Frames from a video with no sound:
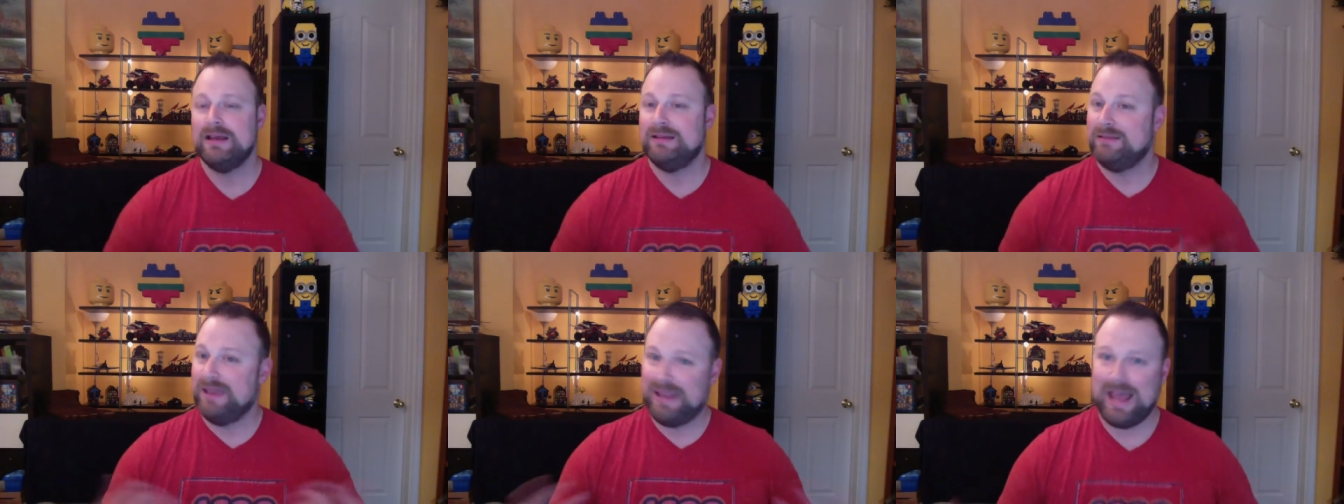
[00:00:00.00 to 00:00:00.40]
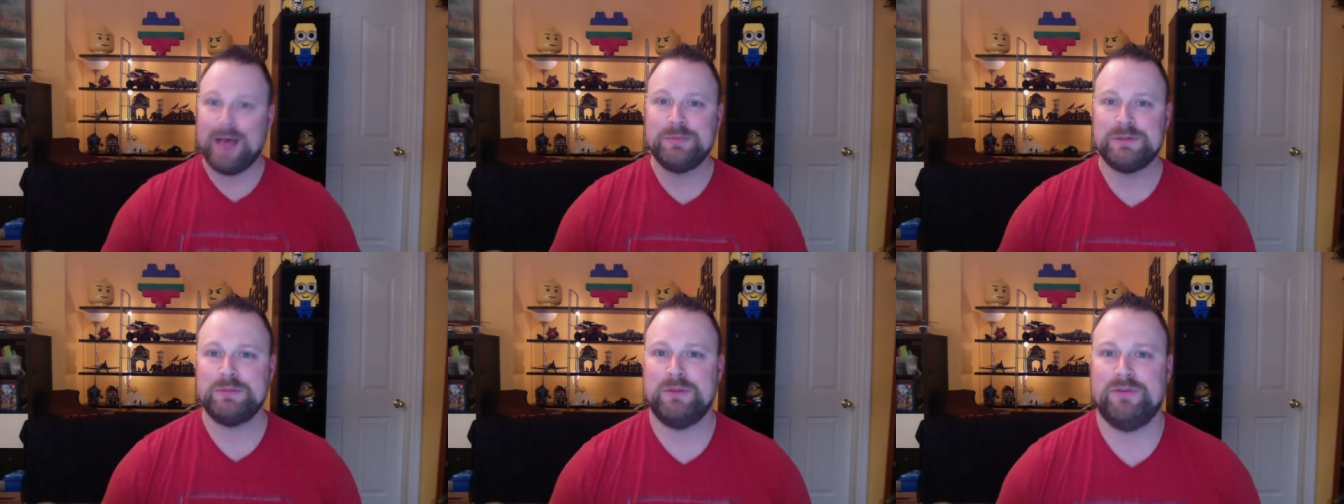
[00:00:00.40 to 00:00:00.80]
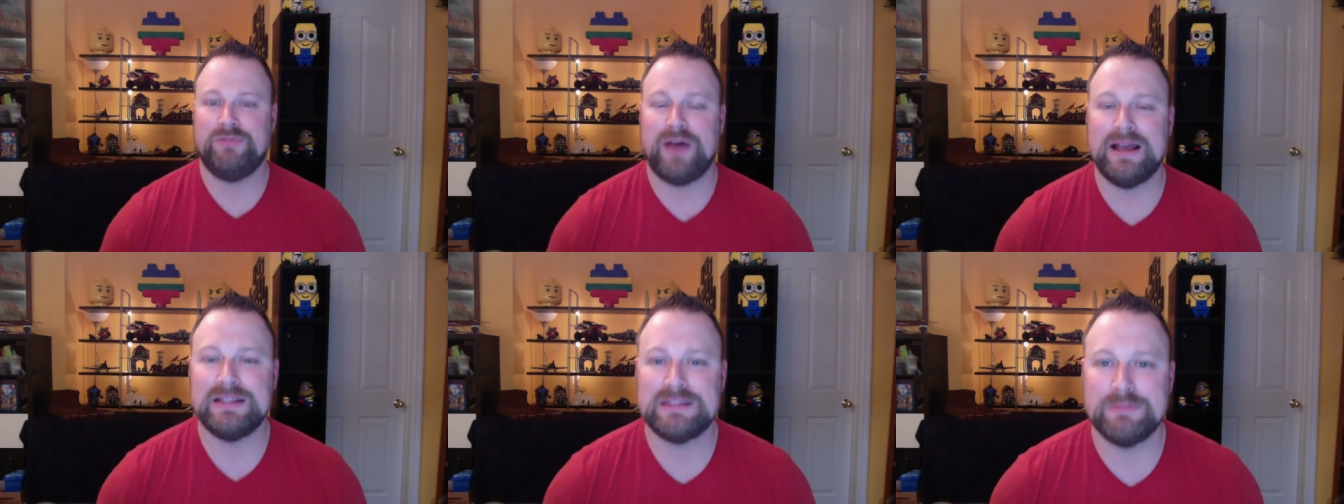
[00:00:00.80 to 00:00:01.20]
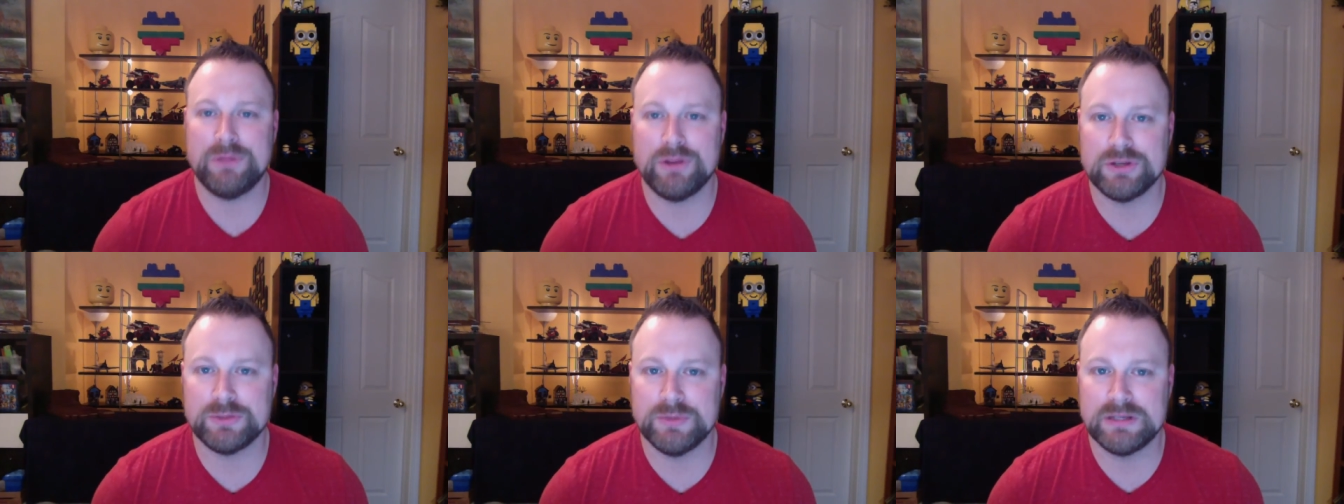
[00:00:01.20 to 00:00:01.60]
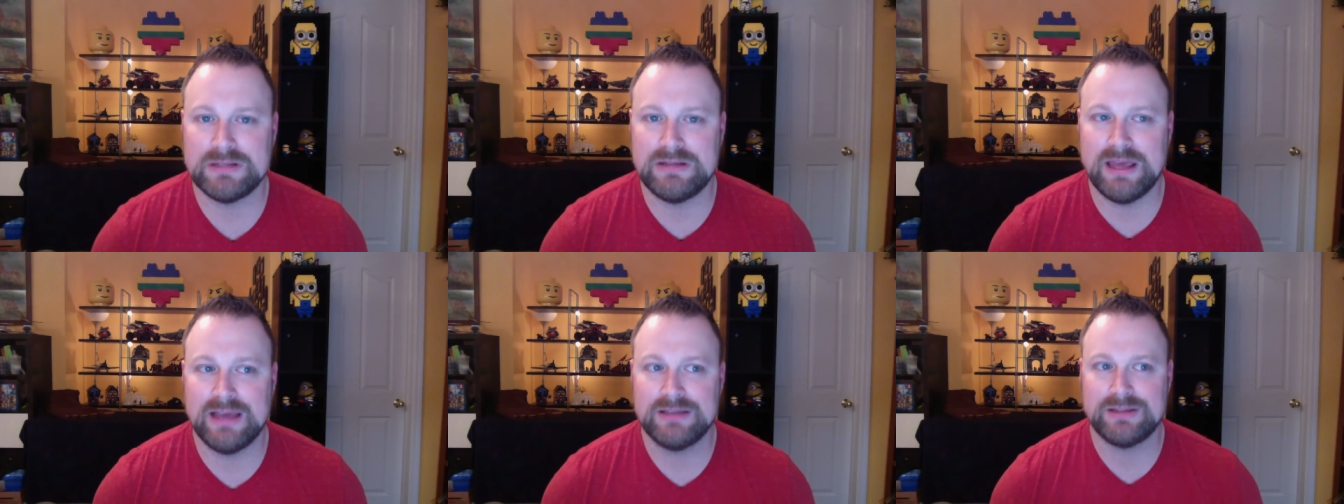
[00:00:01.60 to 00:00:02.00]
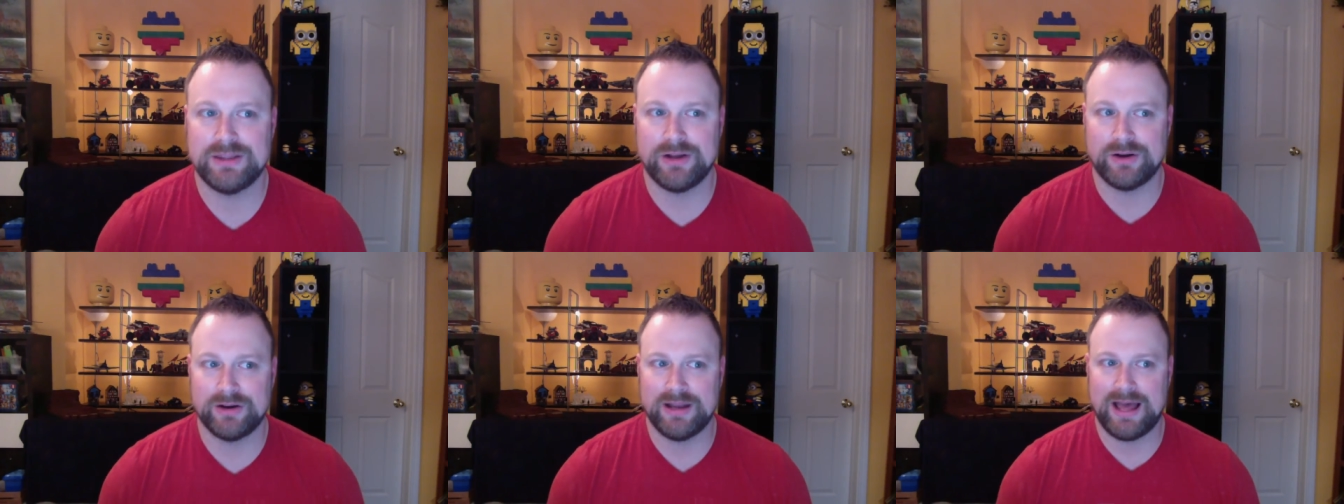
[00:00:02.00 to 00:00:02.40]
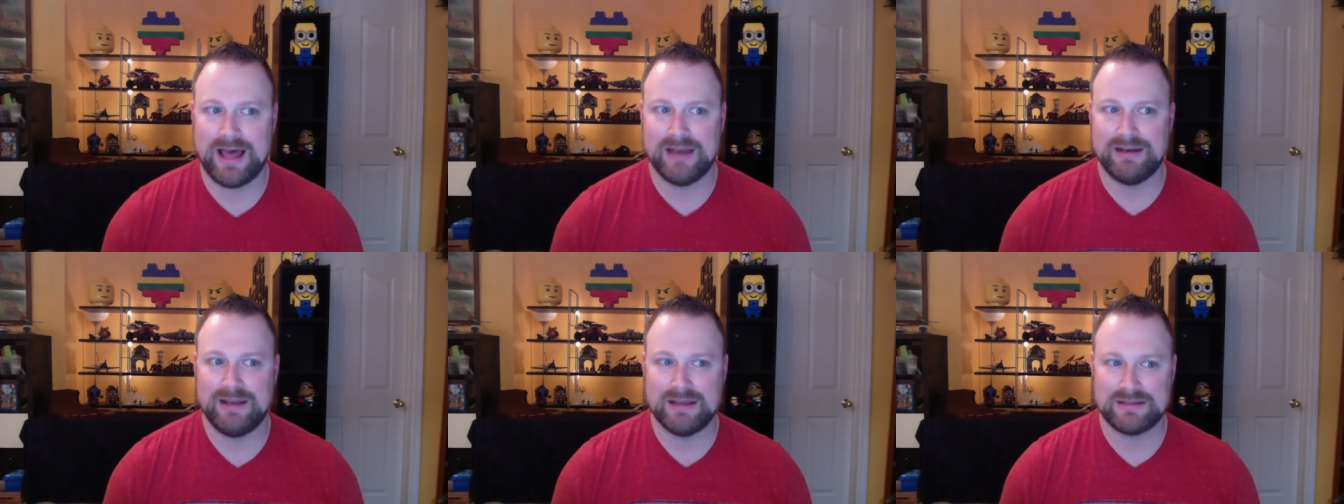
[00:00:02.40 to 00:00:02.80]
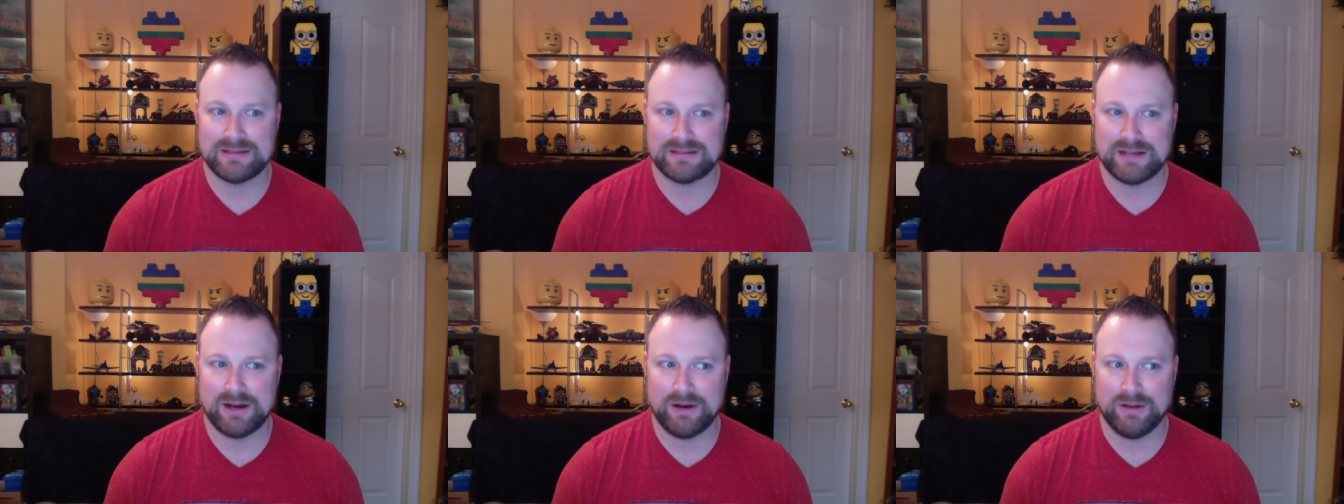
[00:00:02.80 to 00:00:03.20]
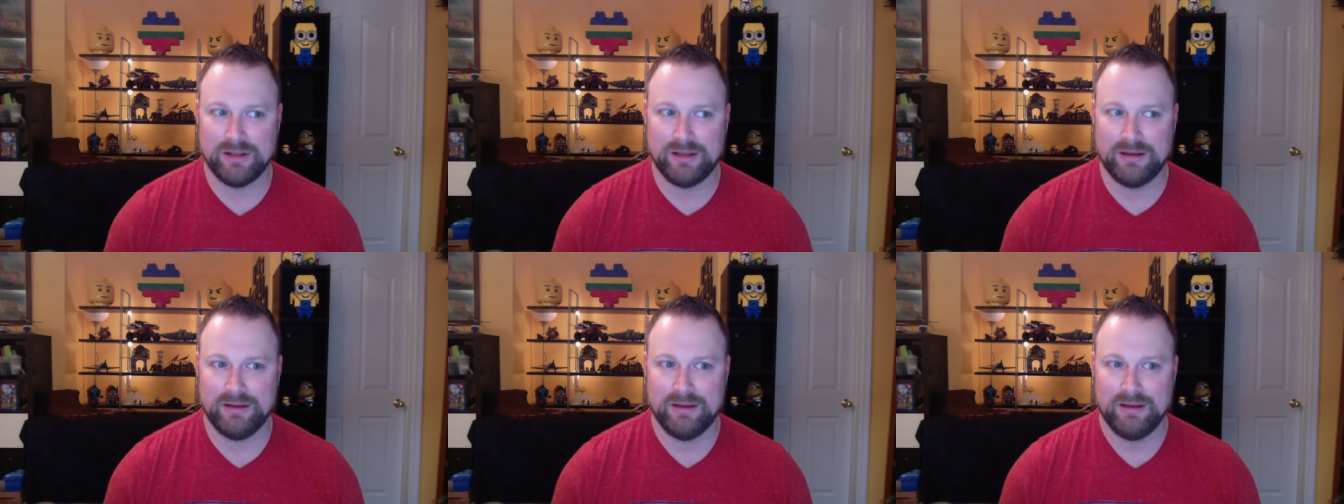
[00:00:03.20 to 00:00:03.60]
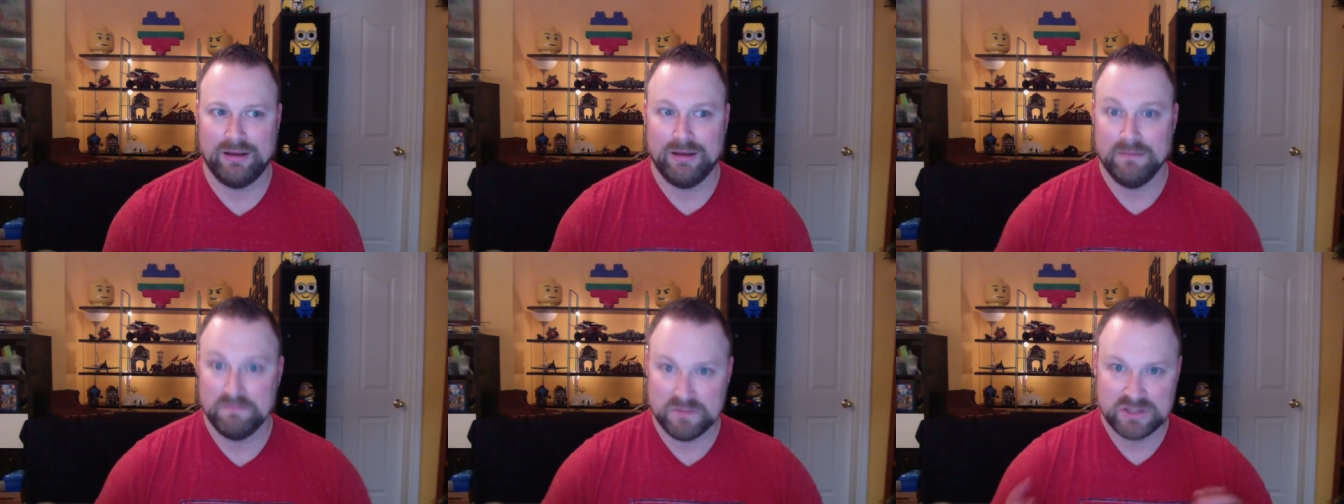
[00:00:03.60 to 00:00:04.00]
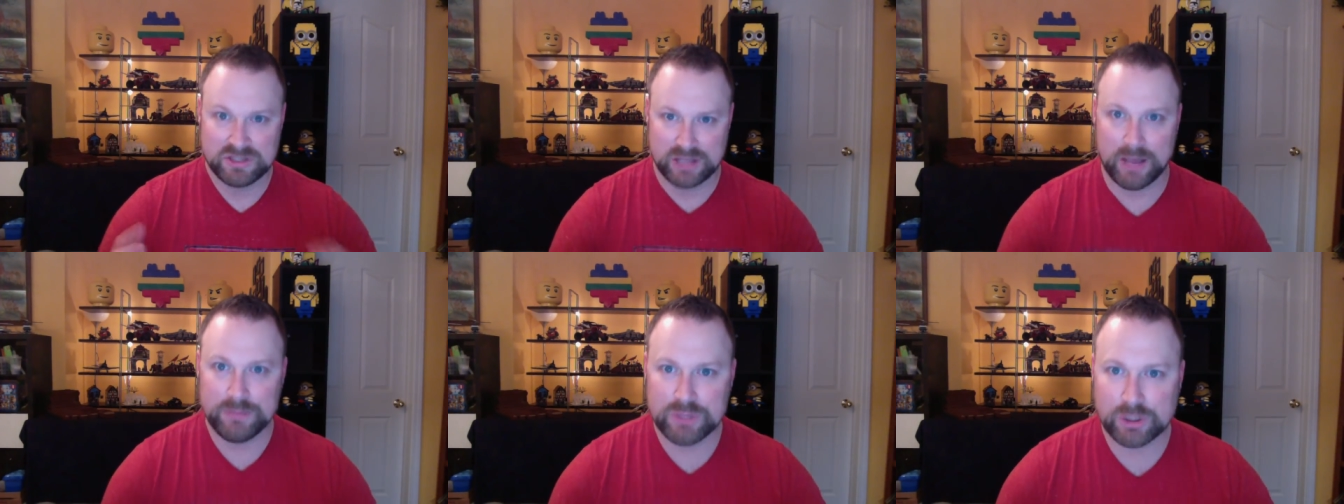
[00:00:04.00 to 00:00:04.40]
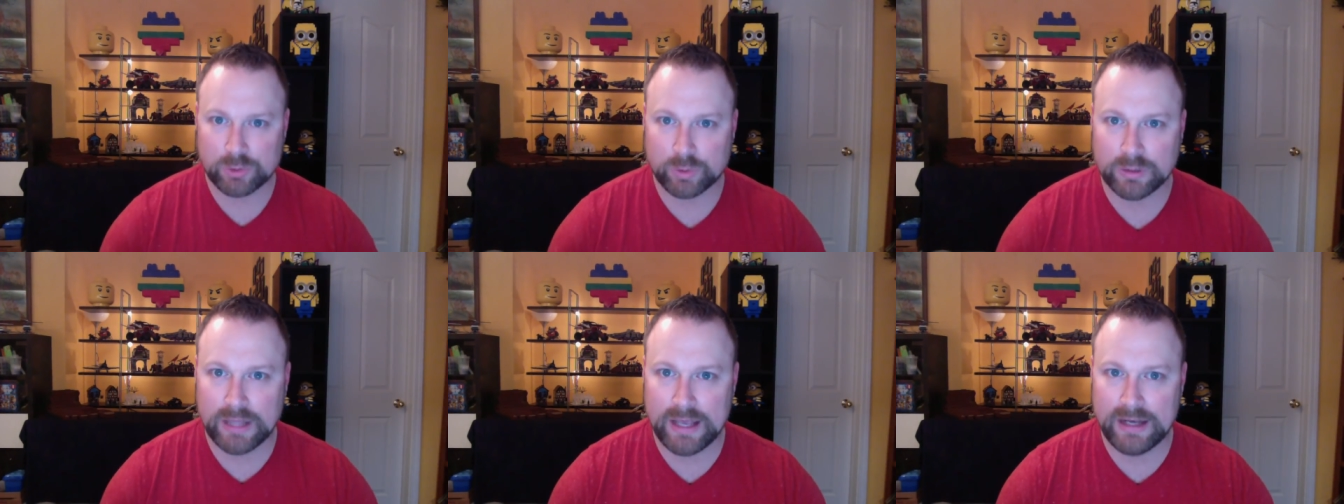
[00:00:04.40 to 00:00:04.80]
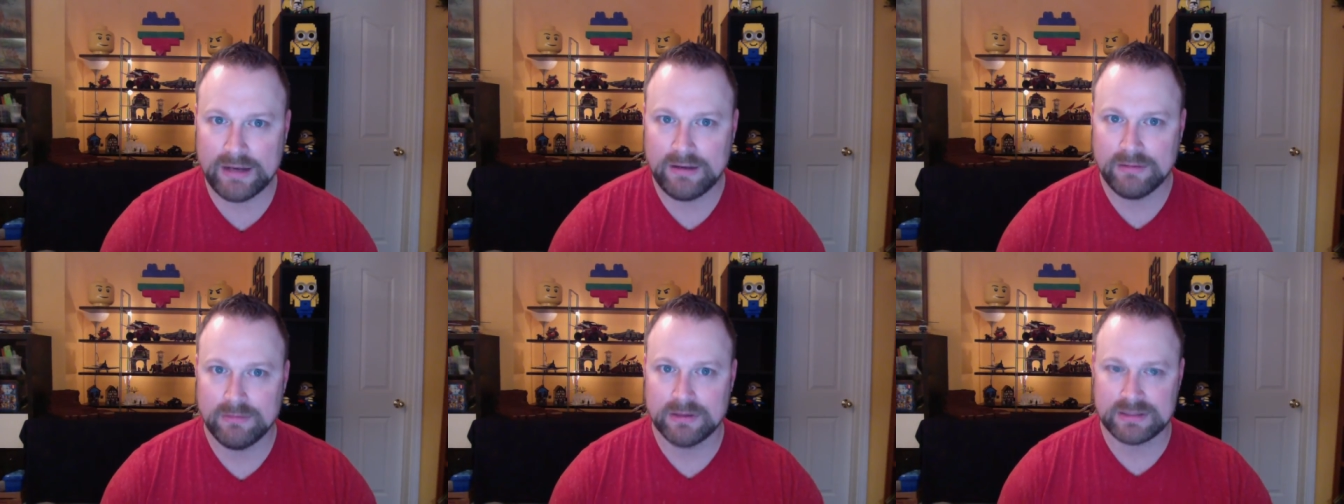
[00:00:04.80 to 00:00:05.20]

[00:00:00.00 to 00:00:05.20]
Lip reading: it helps them to find some of those mistakes that are not necessarily subject related.